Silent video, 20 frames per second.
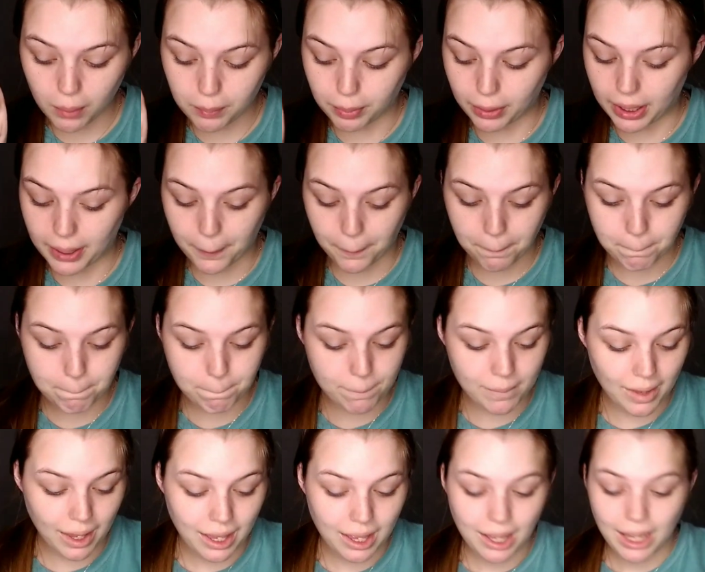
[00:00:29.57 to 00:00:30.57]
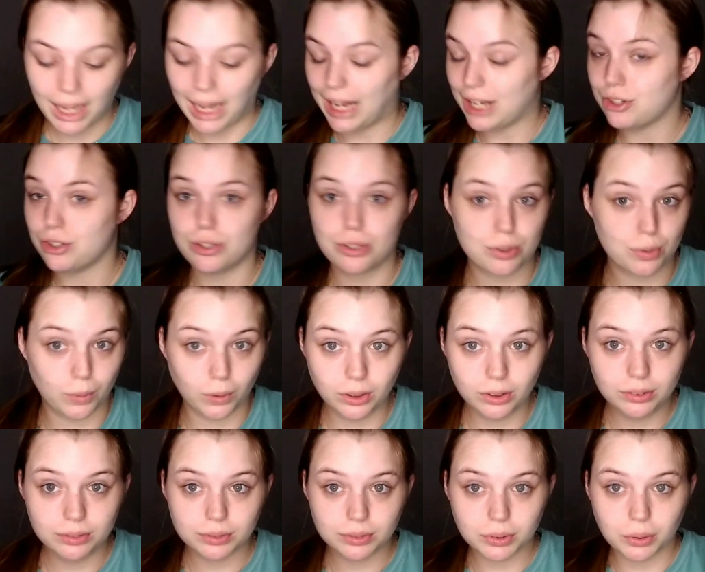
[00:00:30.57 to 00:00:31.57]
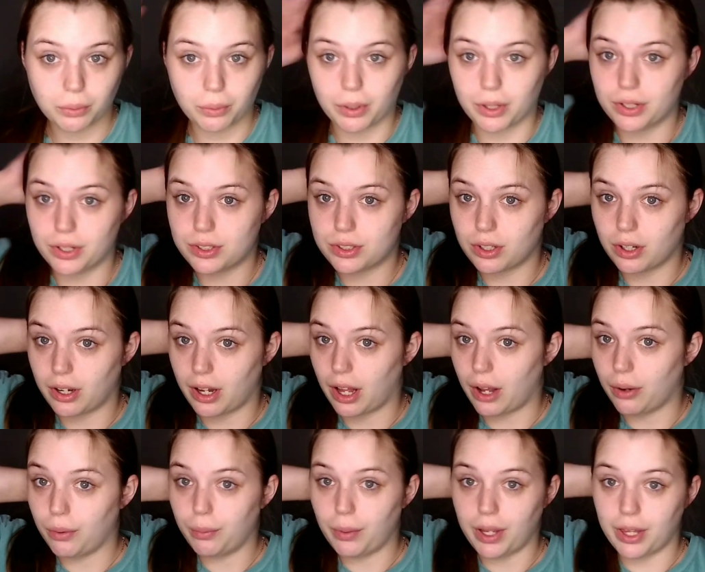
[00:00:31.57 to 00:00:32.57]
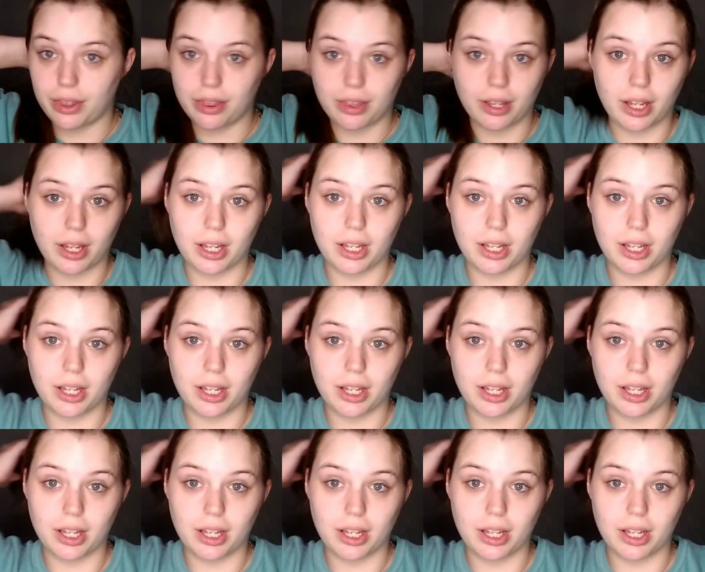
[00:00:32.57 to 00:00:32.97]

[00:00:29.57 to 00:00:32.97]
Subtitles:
But as usual, we're going to start out with,